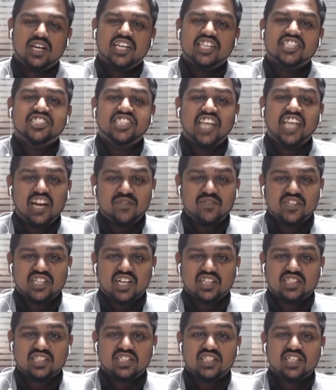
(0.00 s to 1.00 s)
share with
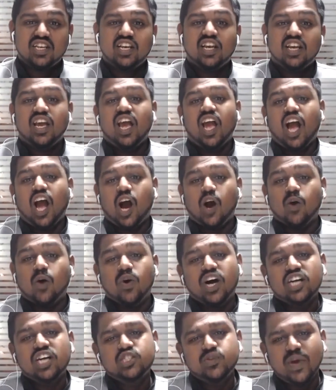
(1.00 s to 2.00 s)
us how
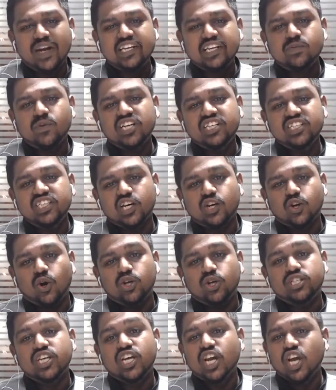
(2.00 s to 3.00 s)
a
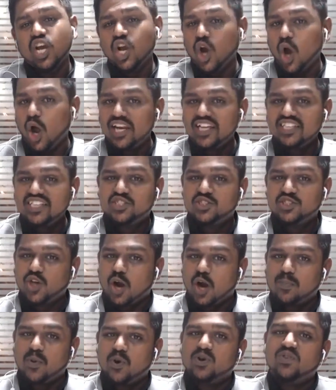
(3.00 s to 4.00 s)
21-year-old college
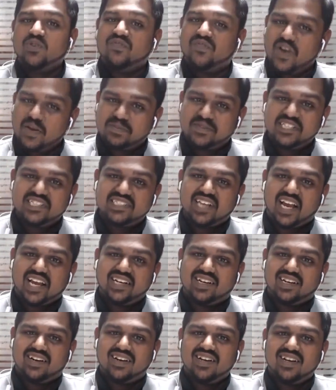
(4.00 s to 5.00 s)
dropout web
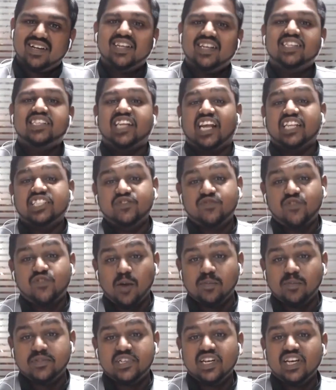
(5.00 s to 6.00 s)
designer
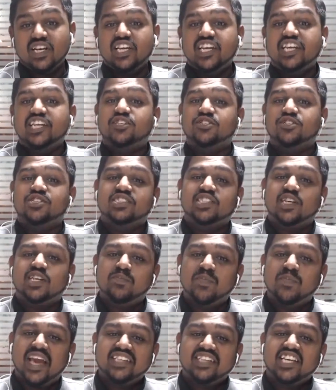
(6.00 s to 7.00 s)
transformed into this
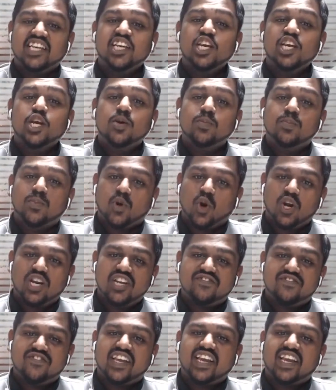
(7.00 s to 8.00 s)
amazing,
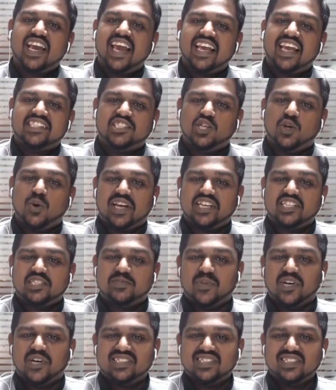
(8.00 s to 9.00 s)
prolific SEO
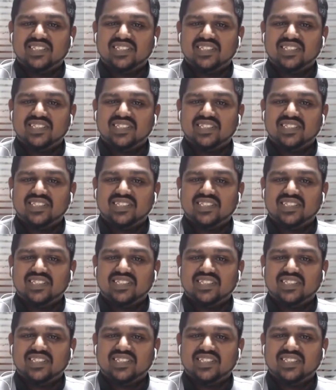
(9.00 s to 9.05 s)
expert.